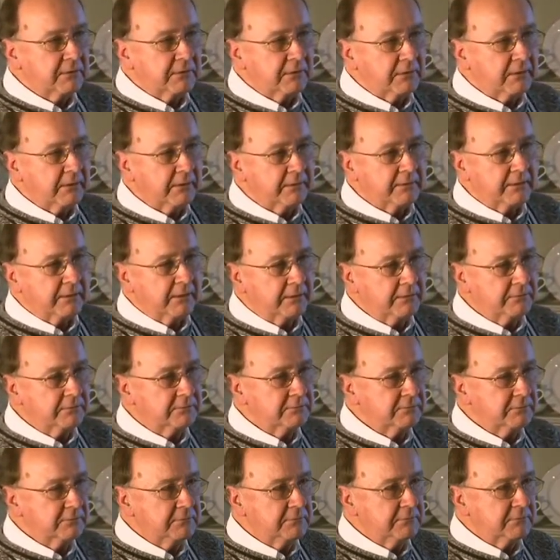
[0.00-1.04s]
And then
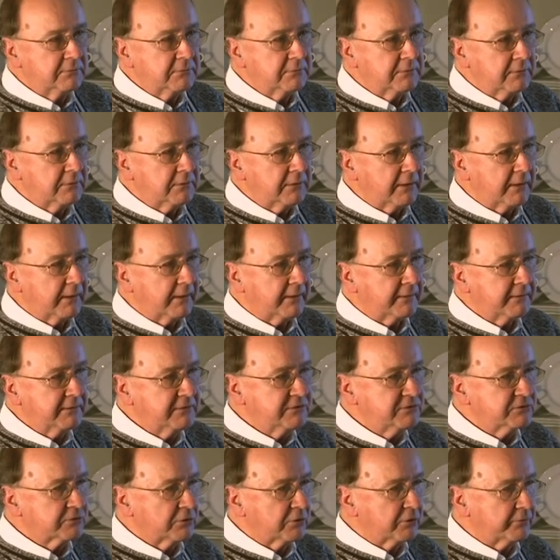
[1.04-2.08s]
uh, he
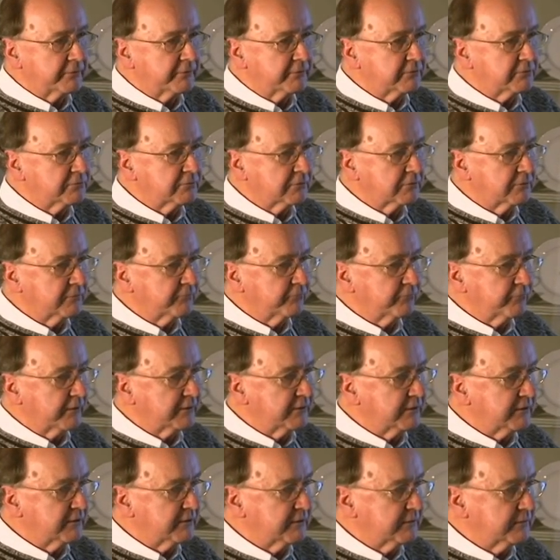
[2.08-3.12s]
sold it to a good friend
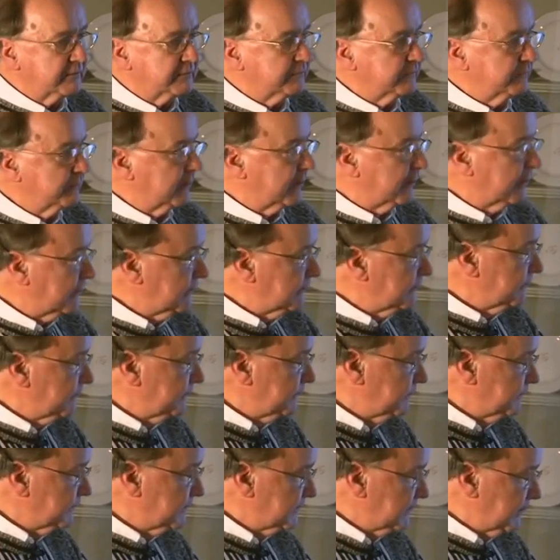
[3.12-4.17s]
of his, uh,
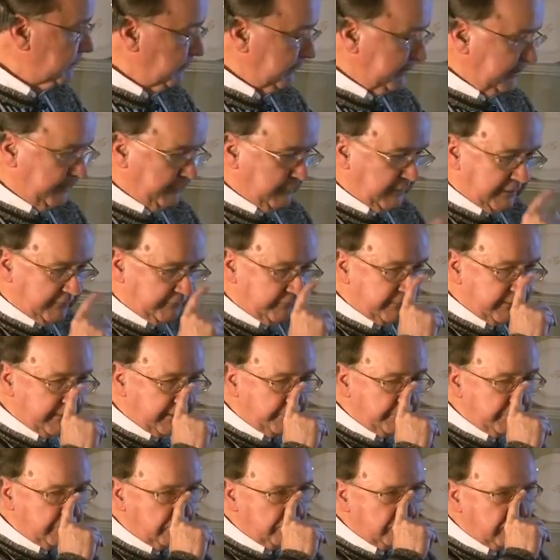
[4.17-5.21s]
someone named
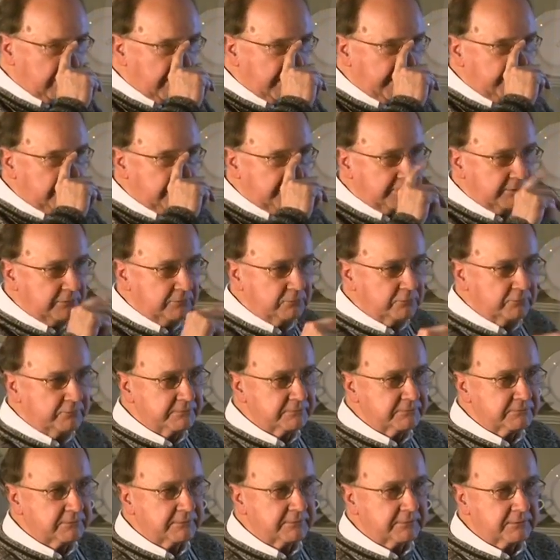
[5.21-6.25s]
F.W. Riley, who
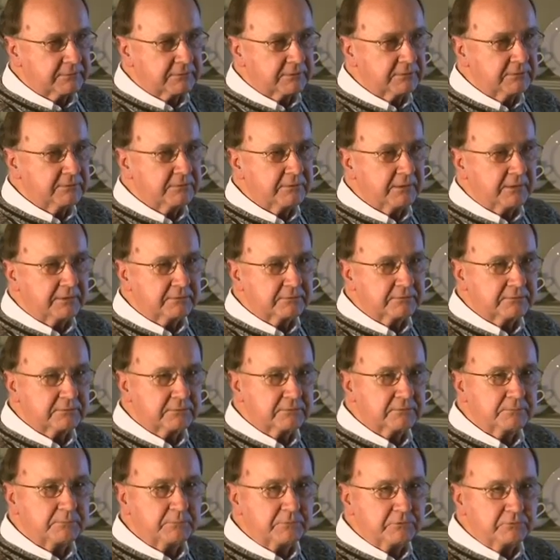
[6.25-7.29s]
was like a
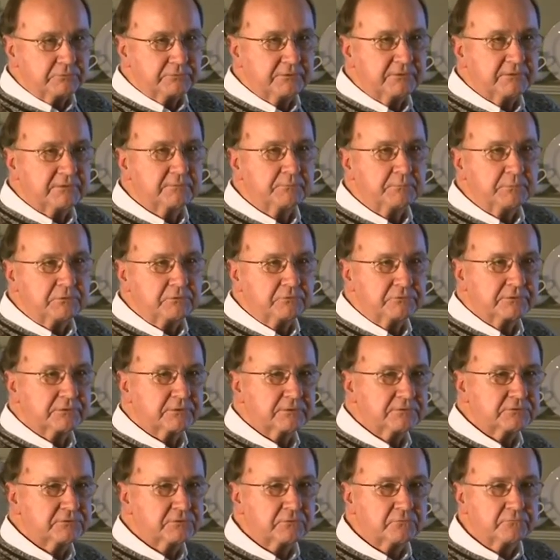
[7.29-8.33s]
conductor music, into music
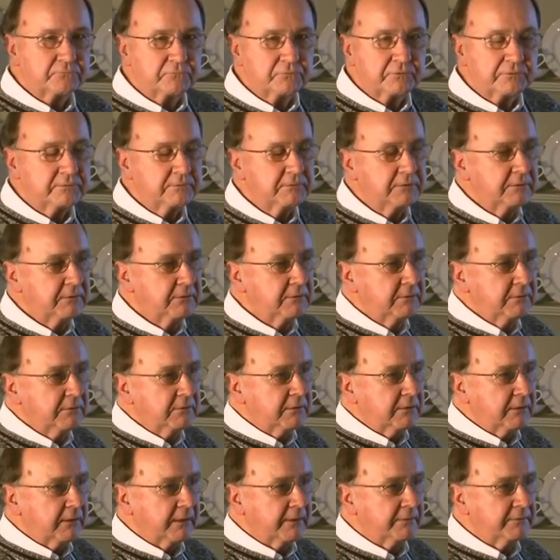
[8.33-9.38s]
and so forth.
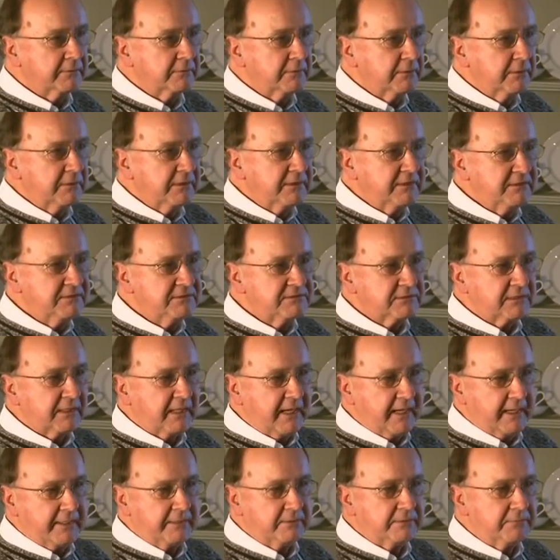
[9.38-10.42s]
And he
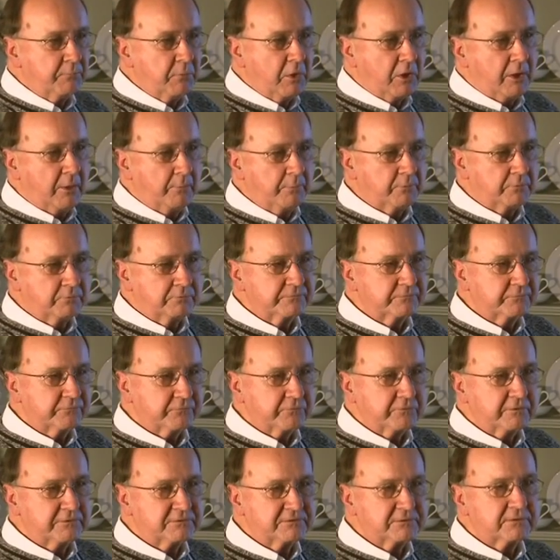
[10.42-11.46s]
started Marlboro's
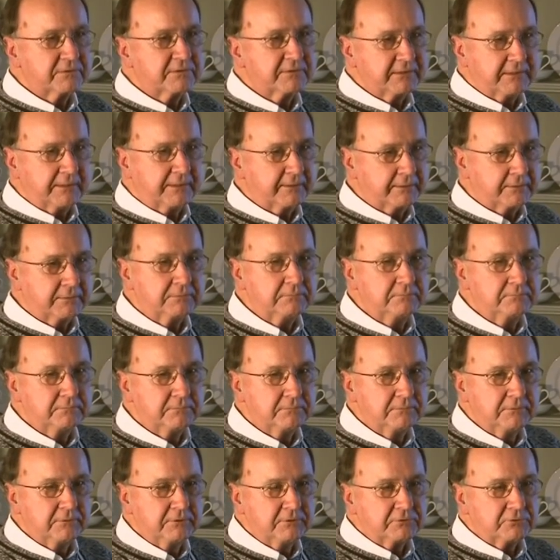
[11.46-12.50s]
first theater.
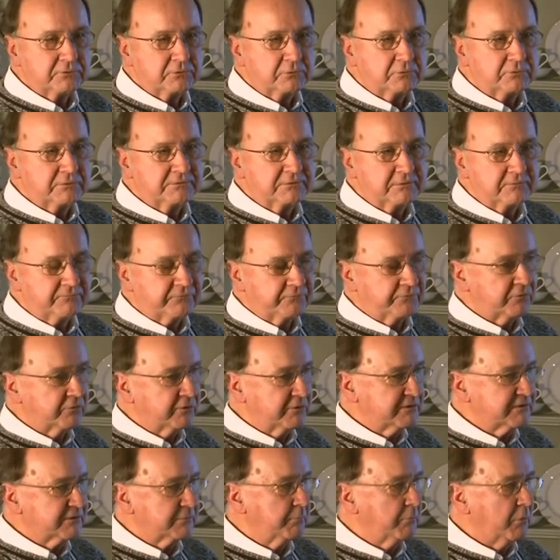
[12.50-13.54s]
So it was the
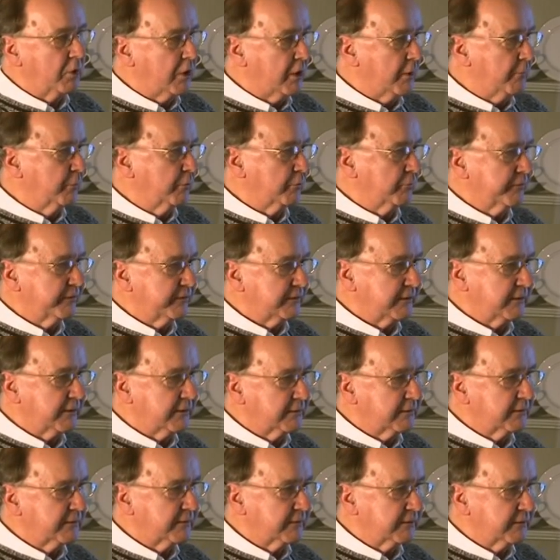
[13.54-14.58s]
first Marlboro
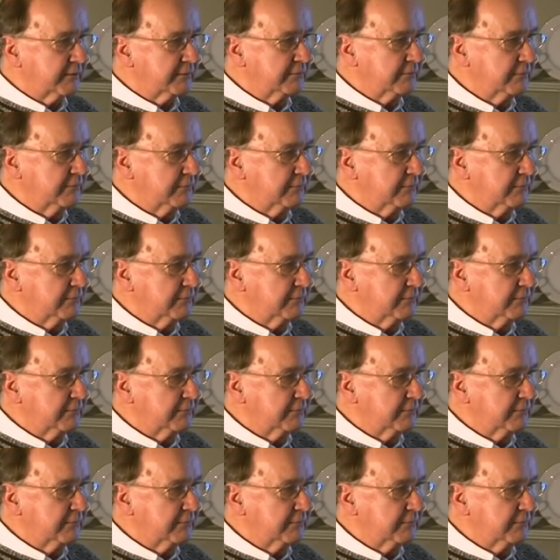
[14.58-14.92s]
theater there.